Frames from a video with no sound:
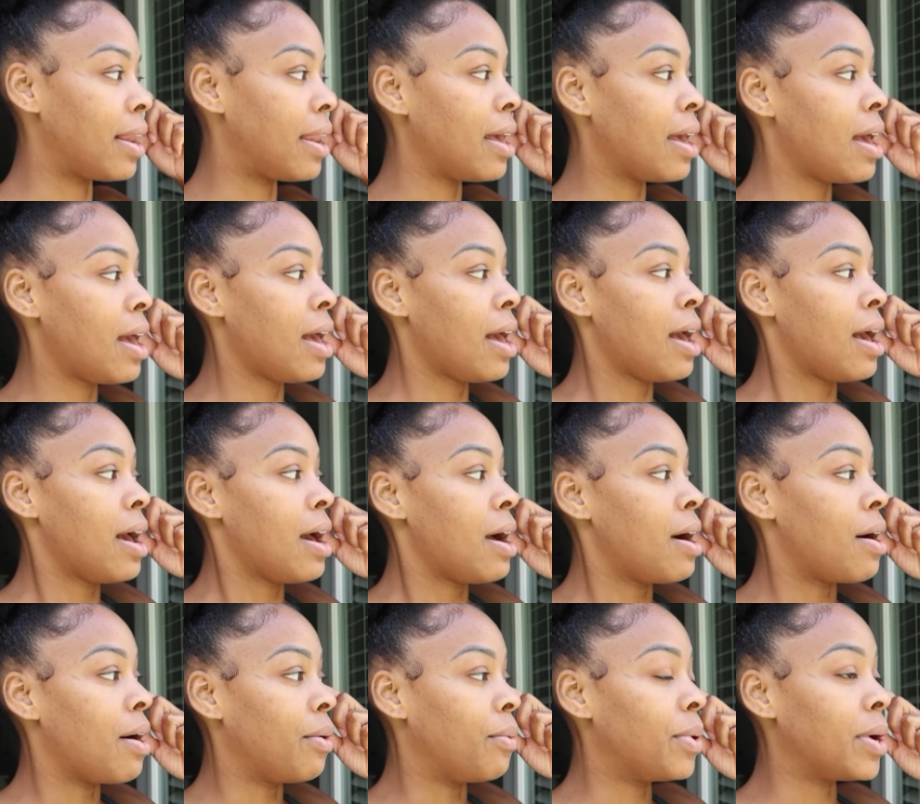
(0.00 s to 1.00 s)
And
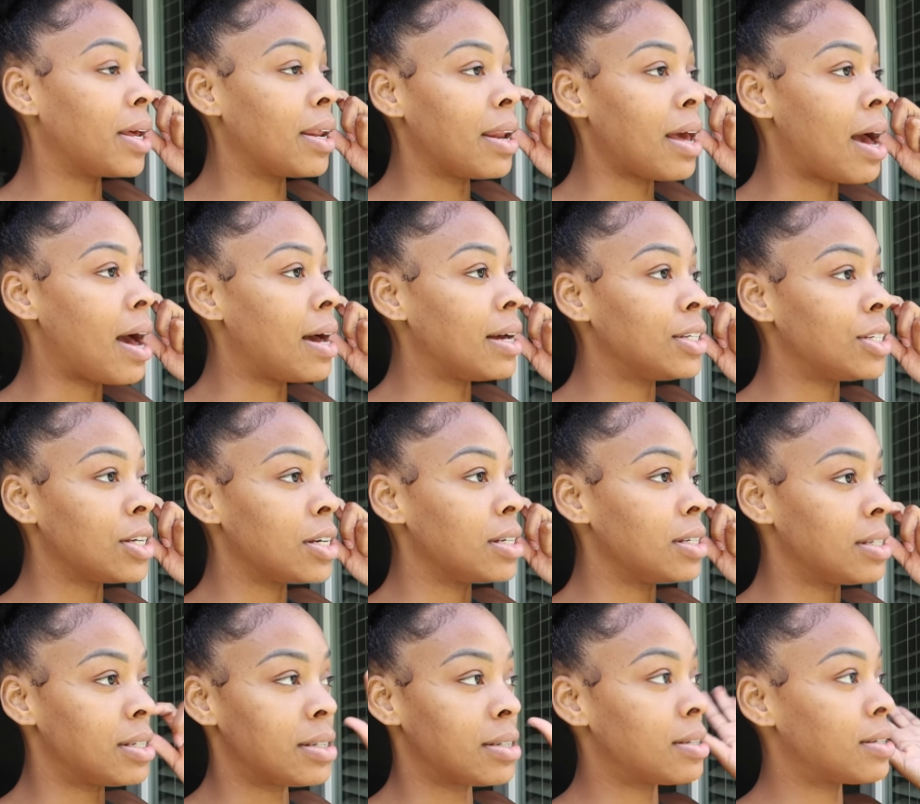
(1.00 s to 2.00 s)
when I
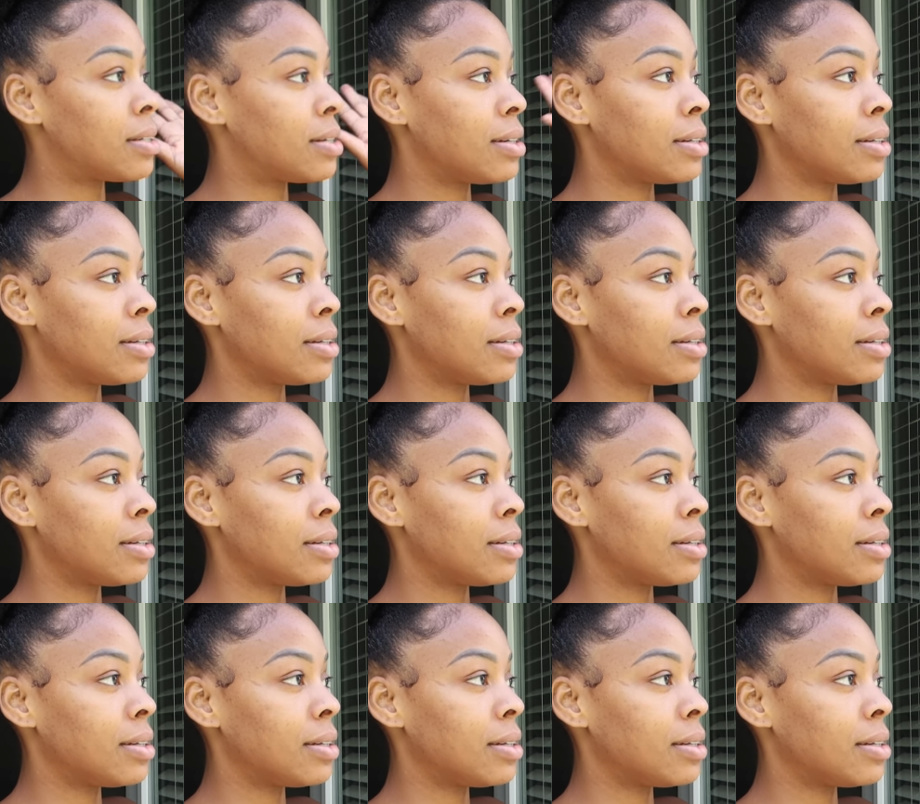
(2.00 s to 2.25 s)
just